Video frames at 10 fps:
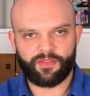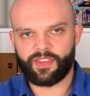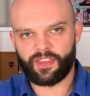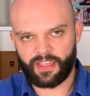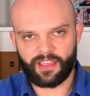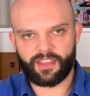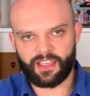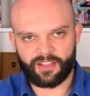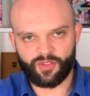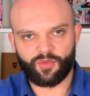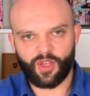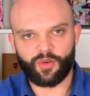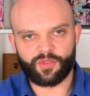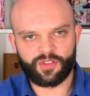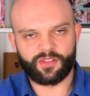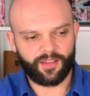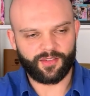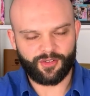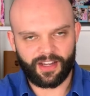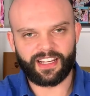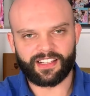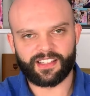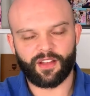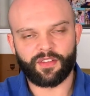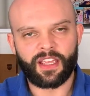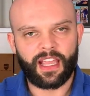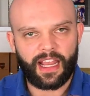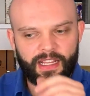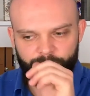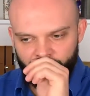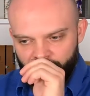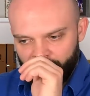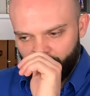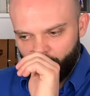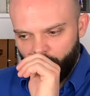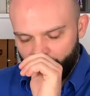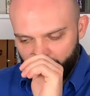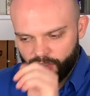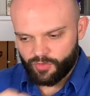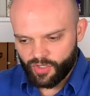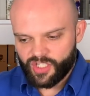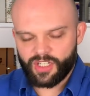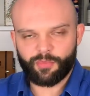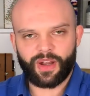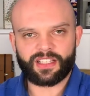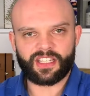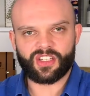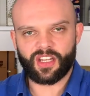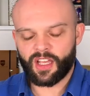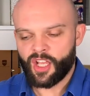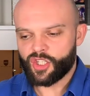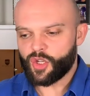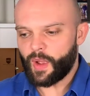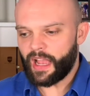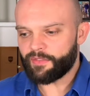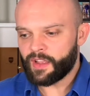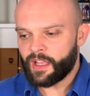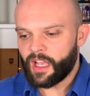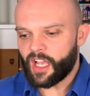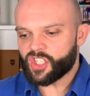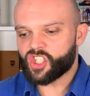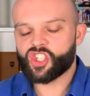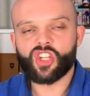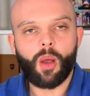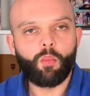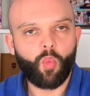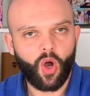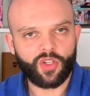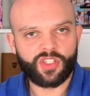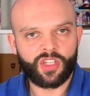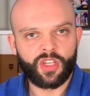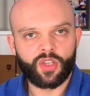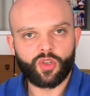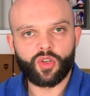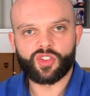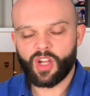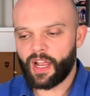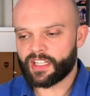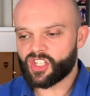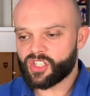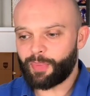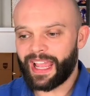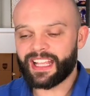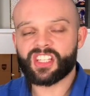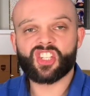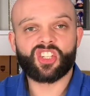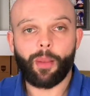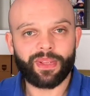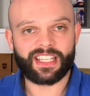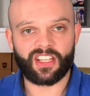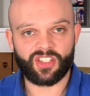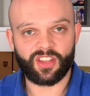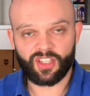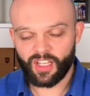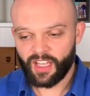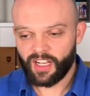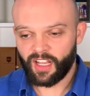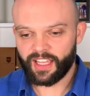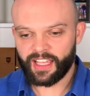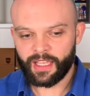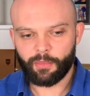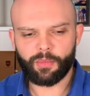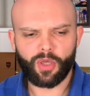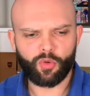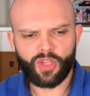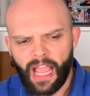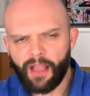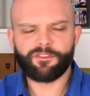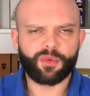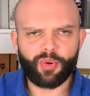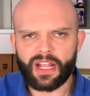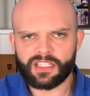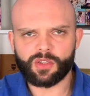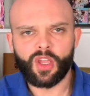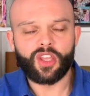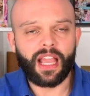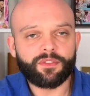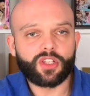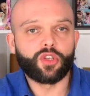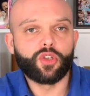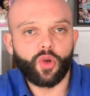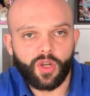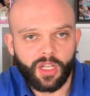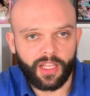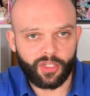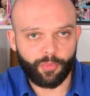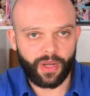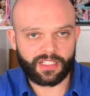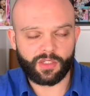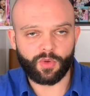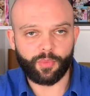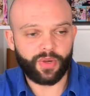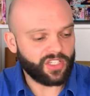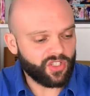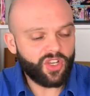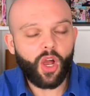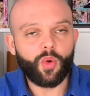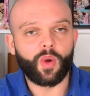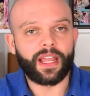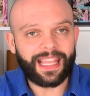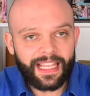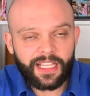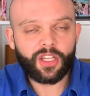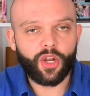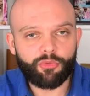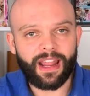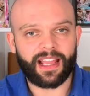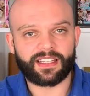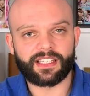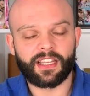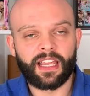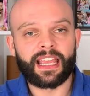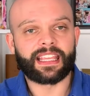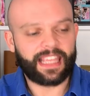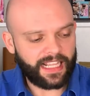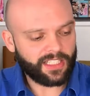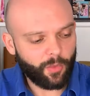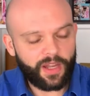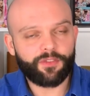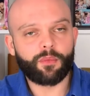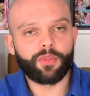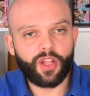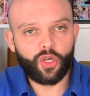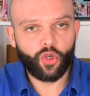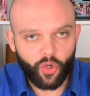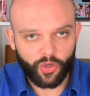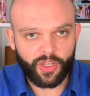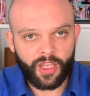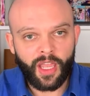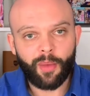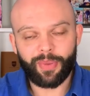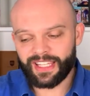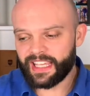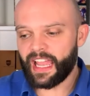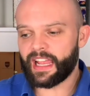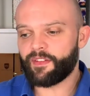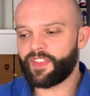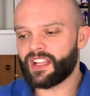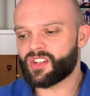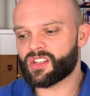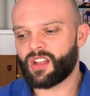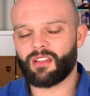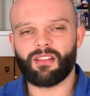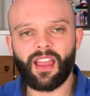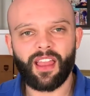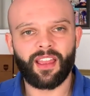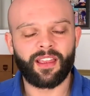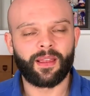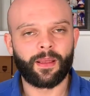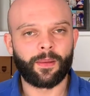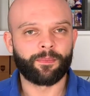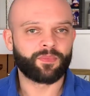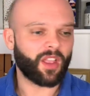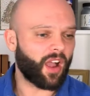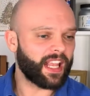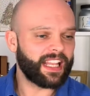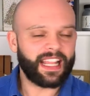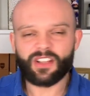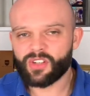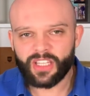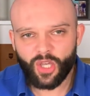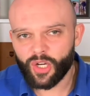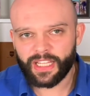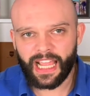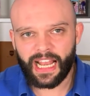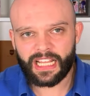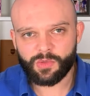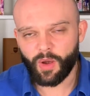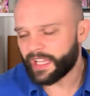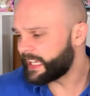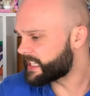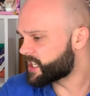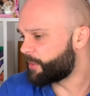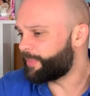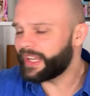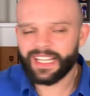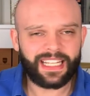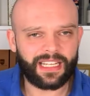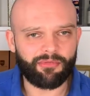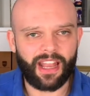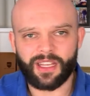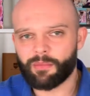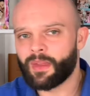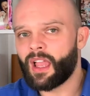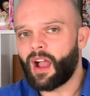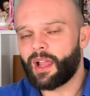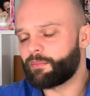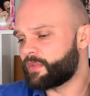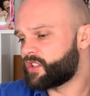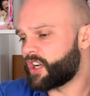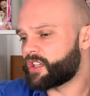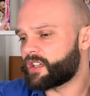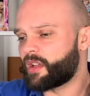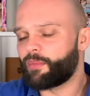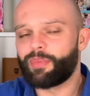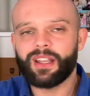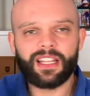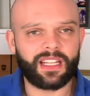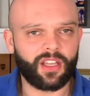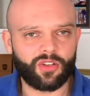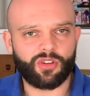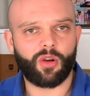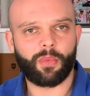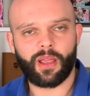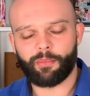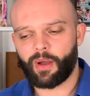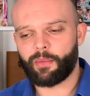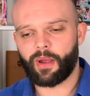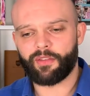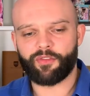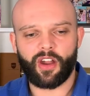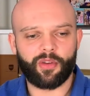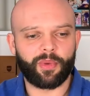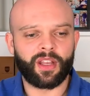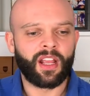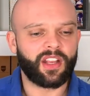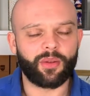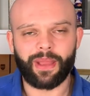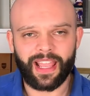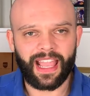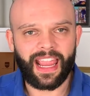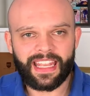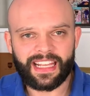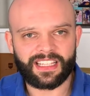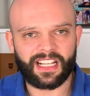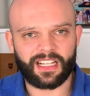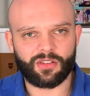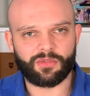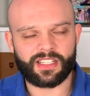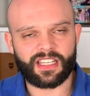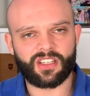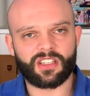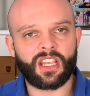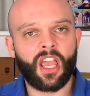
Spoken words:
they do coach training stuff. And if you are a nutrition practitioner, to have a somewhat good diet, just paying some attention. That, like people go, you have to practice, you have to look like you practice what you preach. No, incorrect. Get away from the look. But yeah, if they're just like, I literally couldn't care less what I eat. It's completely random. I'm completely controlled by my environment. I don't make any intellectual decisions.